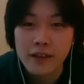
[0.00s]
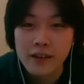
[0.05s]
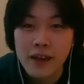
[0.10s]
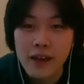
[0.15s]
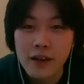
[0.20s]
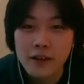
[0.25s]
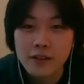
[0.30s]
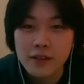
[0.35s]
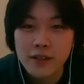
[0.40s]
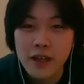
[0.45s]
that,
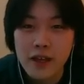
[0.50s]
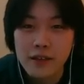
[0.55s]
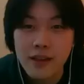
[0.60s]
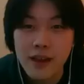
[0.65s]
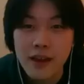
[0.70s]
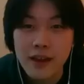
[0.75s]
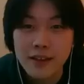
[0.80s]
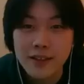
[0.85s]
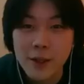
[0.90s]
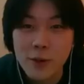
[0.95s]
I'll take
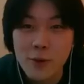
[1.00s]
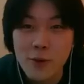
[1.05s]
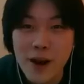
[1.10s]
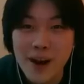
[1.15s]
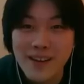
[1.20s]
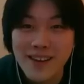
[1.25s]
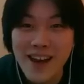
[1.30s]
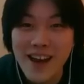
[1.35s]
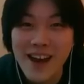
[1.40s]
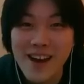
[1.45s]
that. Is it
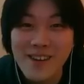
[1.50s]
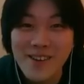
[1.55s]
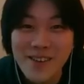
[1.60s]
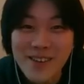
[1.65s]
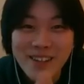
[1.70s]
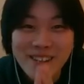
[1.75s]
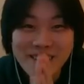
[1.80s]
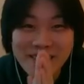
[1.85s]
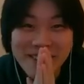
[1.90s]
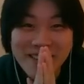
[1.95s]
red now?
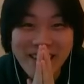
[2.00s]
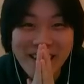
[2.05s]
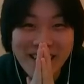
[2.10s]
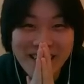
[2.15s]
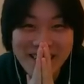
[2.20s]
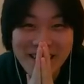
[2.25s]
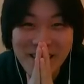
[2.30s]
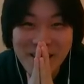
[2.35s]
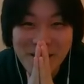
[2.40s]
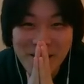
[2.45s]

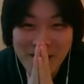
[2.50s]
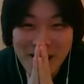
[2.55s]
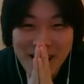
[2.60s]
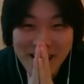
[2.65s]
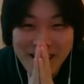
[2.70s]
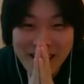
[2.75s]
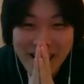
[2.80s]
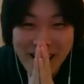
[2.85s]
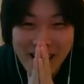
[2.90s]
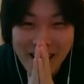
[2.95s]
Is it the
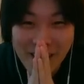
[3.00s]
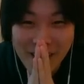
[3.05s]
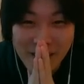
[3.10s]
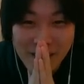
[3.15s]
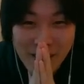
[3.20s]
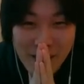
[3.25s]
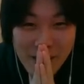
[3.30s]
red now?